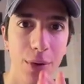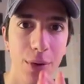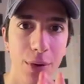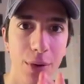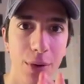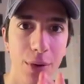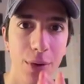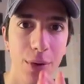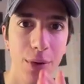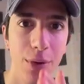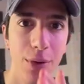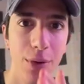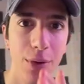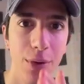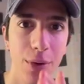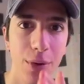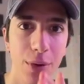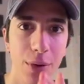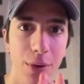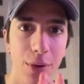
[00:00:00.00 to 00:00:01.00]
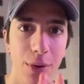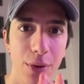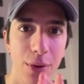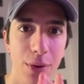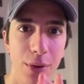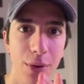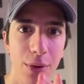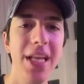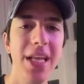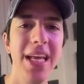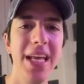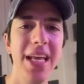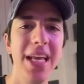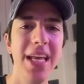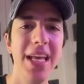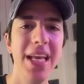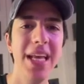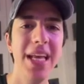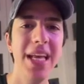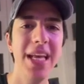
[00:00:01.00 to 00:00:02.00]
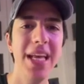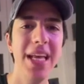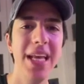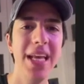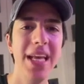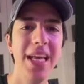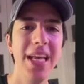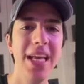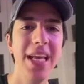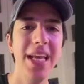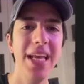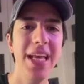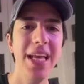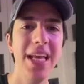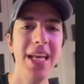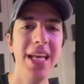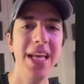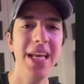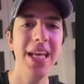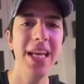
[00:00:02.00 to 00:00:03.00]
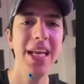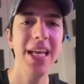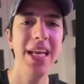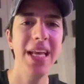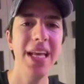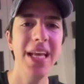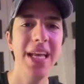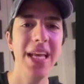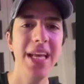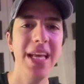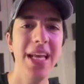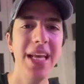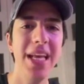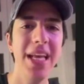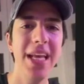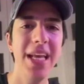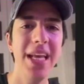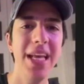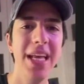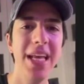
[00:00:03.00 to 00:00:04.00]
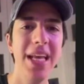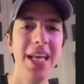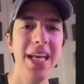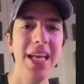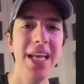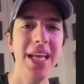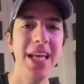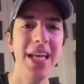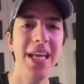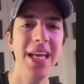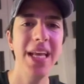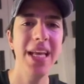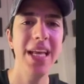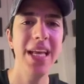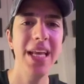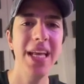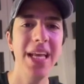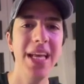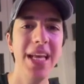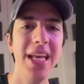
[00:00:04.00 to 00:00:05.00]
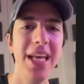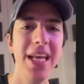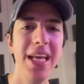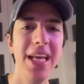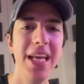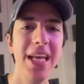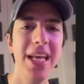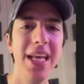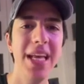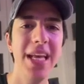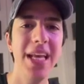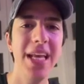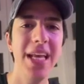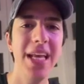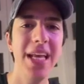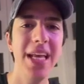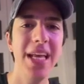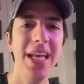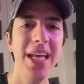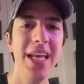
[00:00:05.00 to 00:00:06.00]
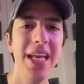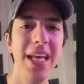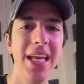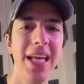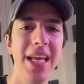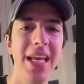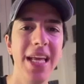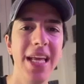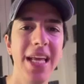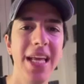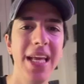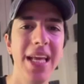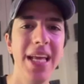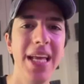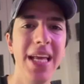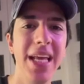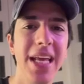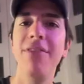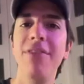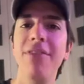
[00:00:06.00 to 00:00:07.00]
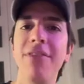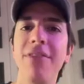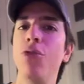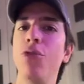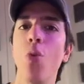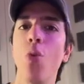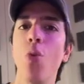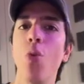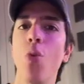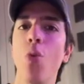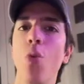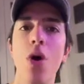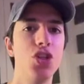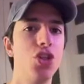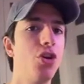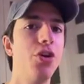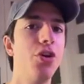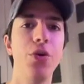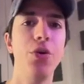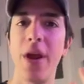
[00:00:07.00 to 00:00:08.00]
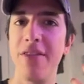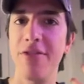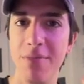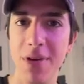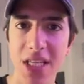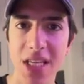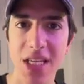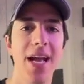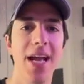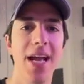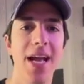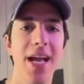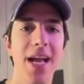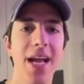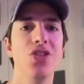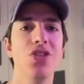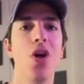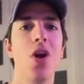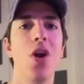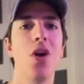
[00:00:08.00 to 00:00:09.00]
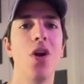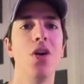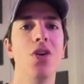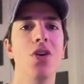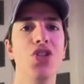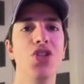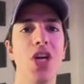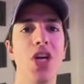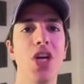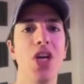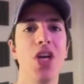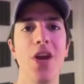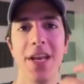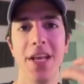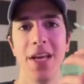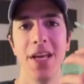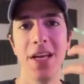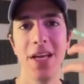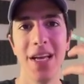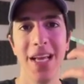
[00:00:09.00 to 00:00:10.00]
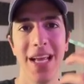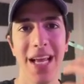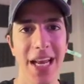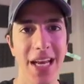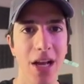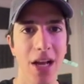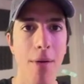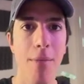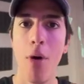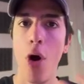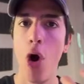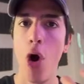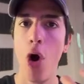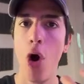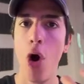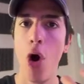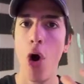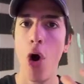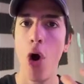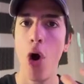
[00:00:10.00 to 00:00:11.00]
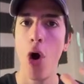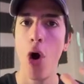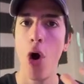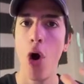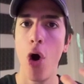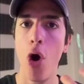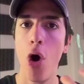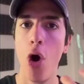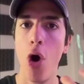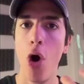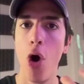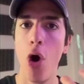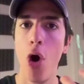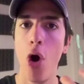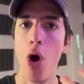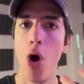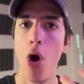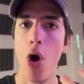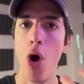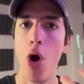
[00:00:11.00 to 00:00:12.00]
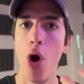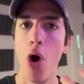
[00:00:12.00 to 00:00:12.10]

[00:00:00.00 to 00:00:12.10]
So click Ctrl T, I'll go read, and then I will disable apply to all, and now I'll make it red. And then we have, if you want to start a creative business and start generating income.